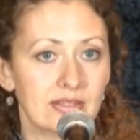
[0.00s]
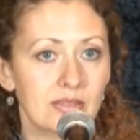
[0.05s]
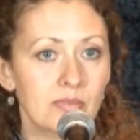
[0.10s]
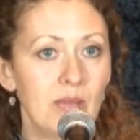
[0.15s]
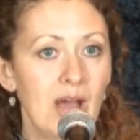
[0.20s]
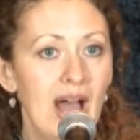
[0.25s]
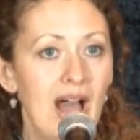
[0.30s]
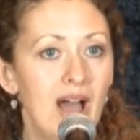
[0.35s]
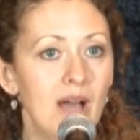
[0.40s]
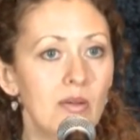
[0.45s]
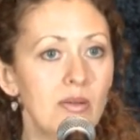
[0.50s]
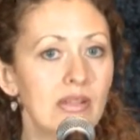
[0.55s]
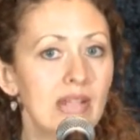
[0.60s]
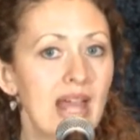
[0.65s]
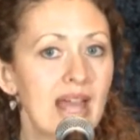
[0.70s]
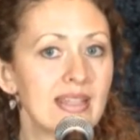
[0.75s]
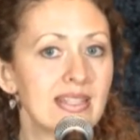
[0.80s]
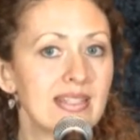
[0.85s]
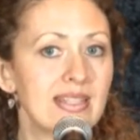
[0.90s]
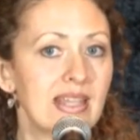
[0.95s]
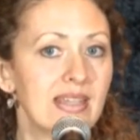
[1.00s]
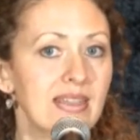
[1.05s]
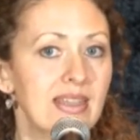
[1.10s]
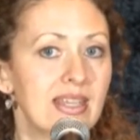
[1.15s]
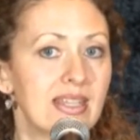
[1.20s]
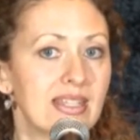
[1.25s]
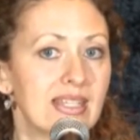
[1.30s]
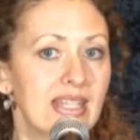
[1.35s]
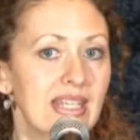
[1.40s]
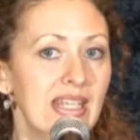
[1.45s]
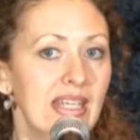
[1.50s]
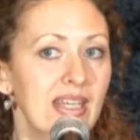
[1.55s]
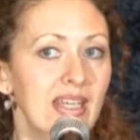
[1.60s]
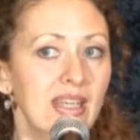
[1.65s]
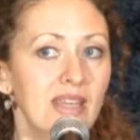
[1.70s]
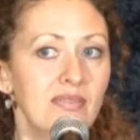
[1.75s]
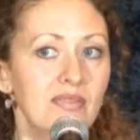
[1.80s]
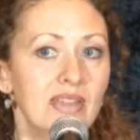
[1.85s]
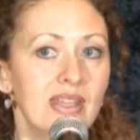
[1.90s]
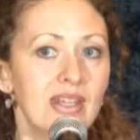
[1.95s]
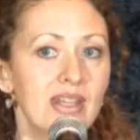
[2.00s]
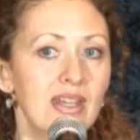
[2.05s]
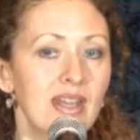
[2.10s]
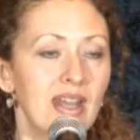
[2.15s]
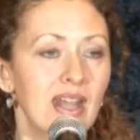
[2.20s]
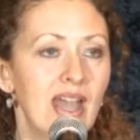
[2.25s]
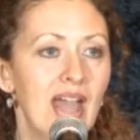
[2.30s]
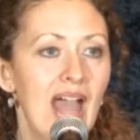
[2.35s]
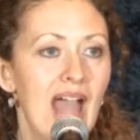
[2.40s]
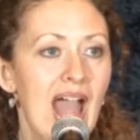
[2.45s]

Baha'u'llah said this even